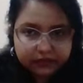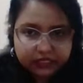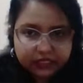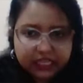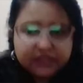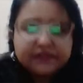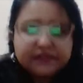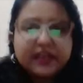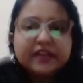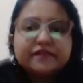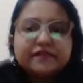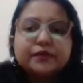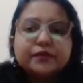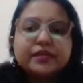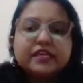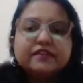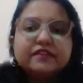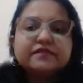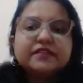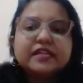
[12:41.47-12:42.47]
If I have to
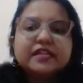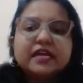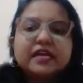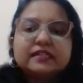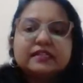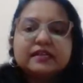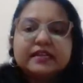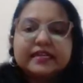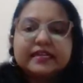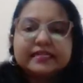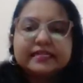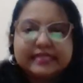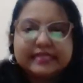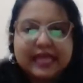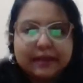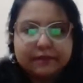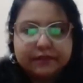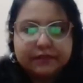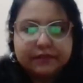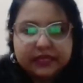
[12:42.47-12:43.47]
give another
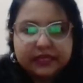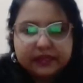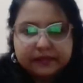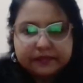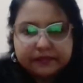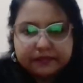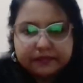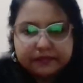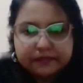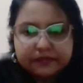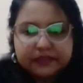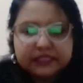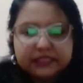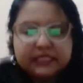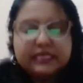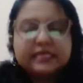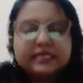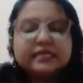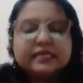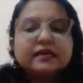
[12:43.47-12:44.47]
example,
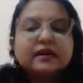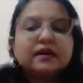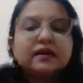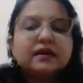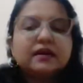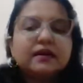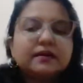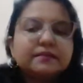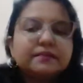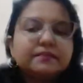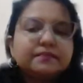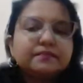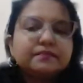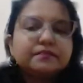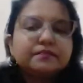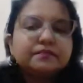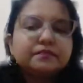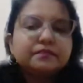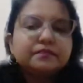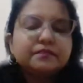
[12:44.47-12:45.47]
see,
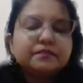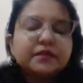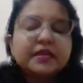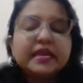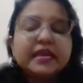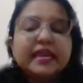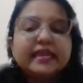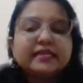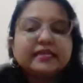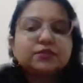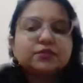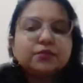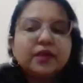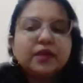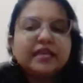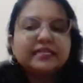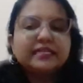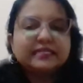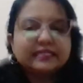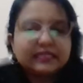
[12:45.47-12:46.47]

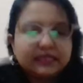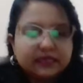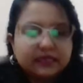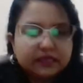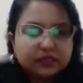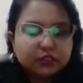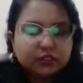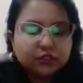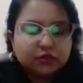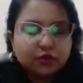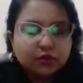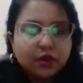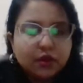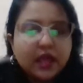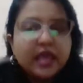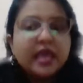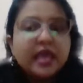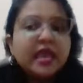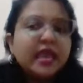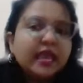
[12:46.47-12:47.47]
XYZ. So
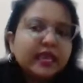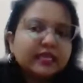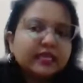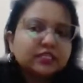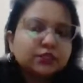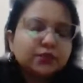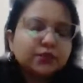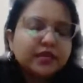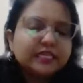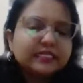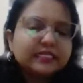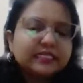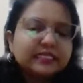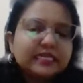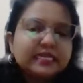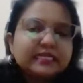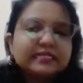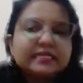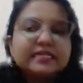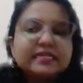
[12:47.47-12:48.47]

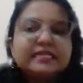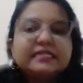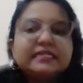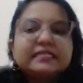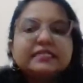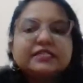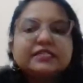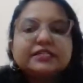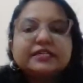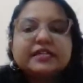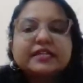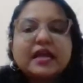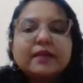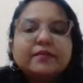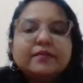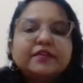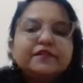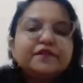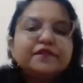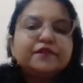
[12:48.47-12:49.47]
XYZ is an
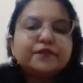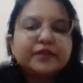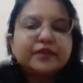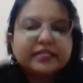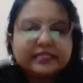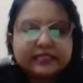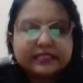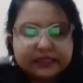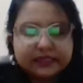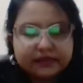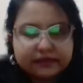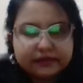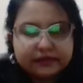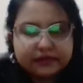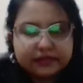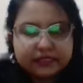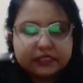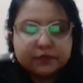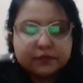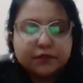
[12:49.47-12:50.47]
Instagram influencer,
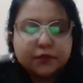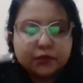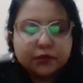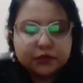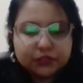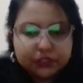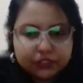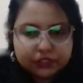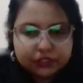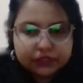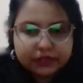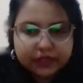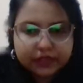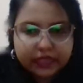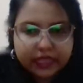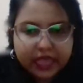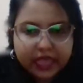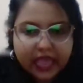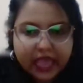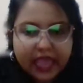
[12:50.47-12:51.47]
suppose,
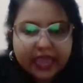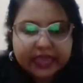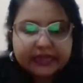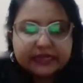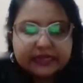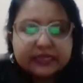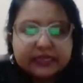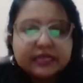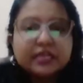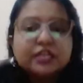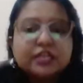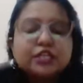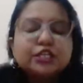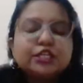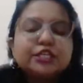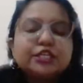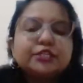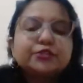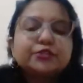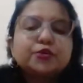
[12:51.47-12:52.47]
and
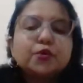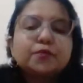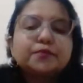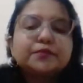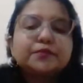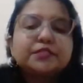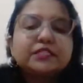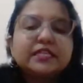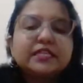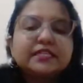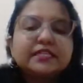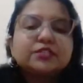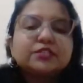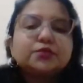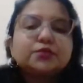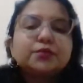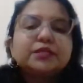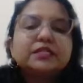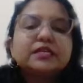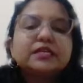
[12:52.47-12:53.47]
she is
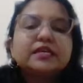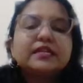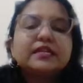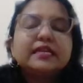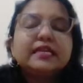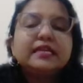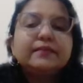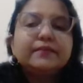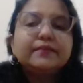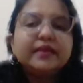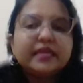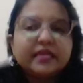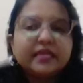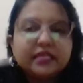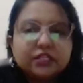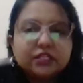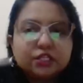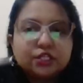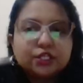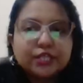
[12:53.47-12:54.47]
obsessed with her
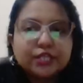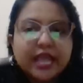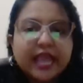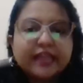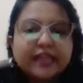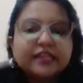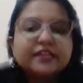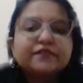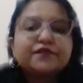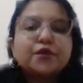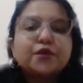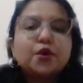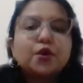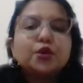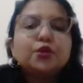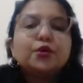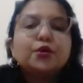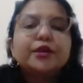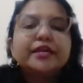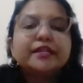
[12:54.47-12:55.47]
image and
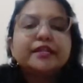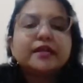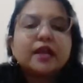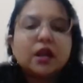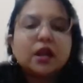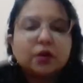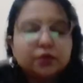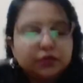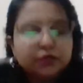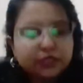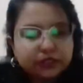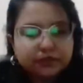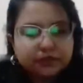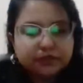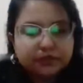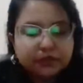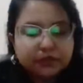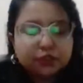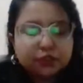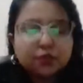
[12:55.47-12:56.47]
follower count.
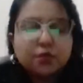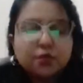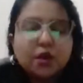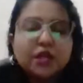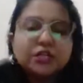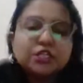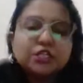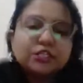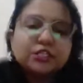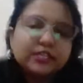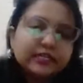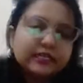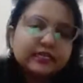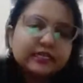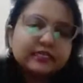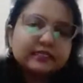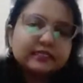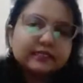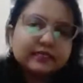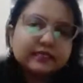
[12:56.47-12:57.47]
So what she
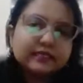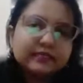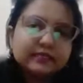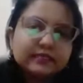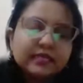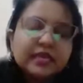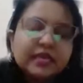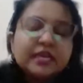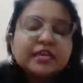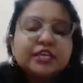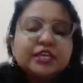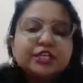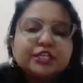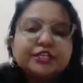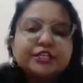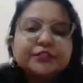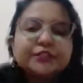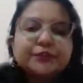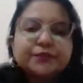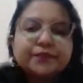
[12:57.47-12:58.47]
does is
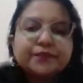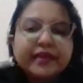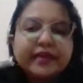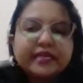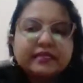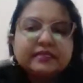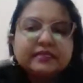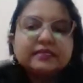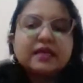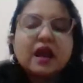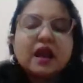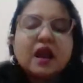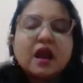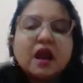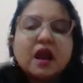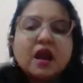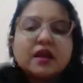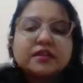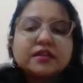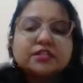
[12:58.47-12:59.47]
she spends
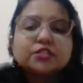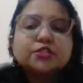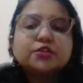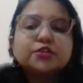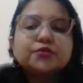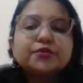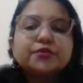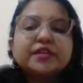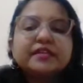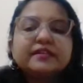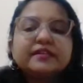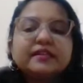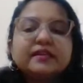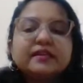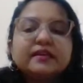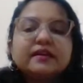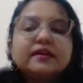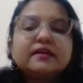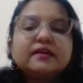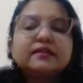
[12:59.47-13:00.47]
hours
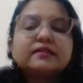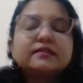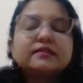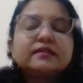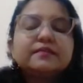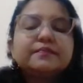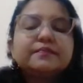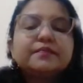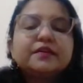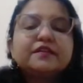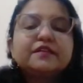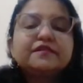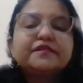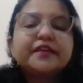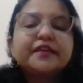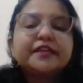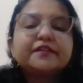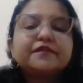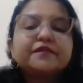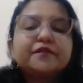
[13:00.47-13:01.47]
curating her the
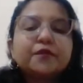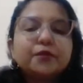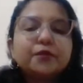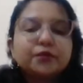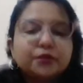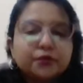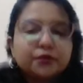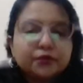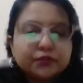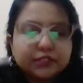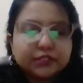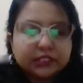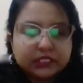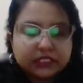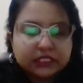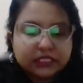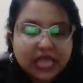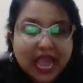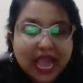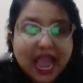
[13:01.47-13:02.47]
perfect
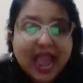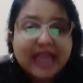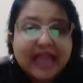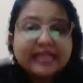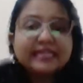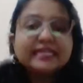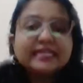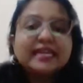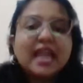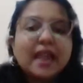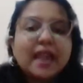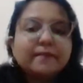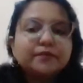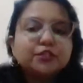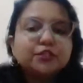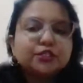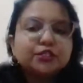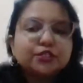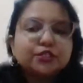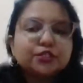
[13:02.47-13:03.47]
photos and
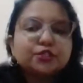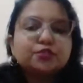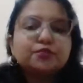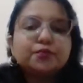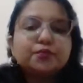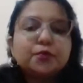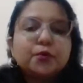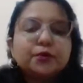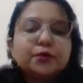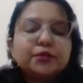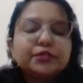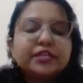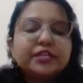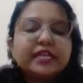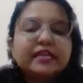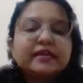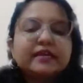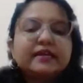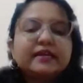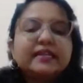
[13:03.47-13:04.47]
captions to
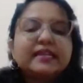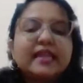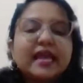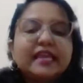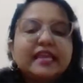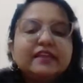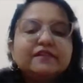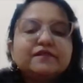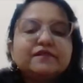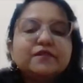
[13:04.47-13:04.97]
portray a life